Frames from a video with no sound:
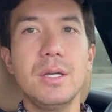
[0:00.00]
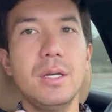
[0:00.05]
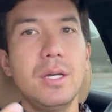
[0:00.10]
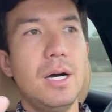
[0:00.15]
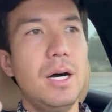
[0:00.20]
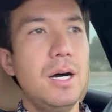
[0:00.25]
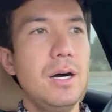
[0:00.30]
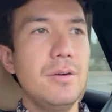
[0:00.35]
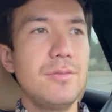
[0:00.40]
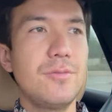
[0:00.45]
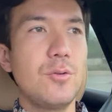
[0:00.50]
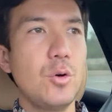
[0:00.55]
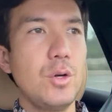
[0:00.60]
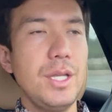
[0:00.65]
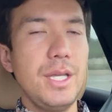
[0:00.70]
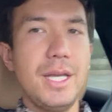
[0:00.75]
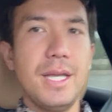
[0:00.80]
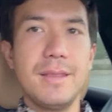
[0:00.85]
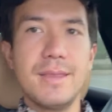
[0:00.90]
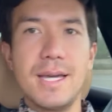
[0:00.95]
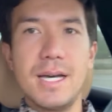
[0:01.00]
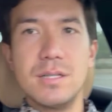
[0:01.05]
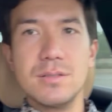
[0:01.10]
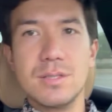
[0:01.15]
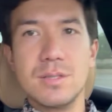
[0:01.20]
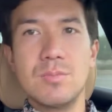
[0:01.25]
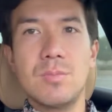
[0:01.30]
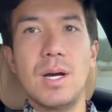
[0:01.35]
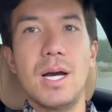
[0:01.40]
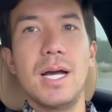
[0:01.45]

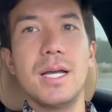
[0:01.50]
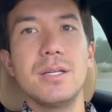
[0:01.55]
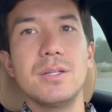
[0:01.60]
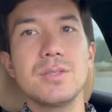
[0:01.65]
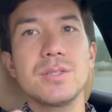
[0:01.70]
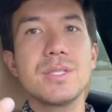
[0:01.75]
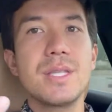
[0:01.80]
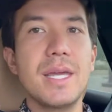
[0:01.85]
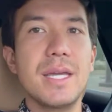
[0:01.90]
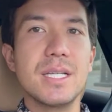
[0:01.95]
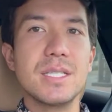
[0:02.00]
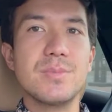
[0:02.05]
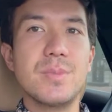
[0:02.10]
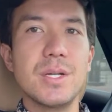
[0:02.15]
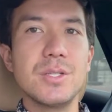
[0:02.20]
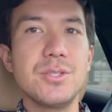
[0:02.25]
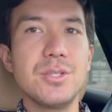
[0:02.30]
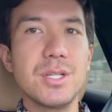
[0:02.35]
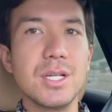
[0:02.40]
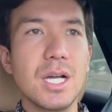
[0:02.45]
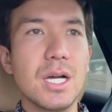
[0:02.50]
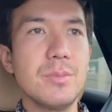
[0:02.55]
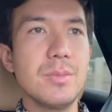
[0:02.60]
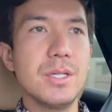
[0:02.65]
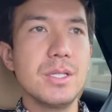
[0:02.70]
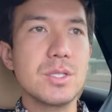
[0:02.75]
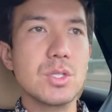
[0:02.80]
48,000 miles they expect you to come in.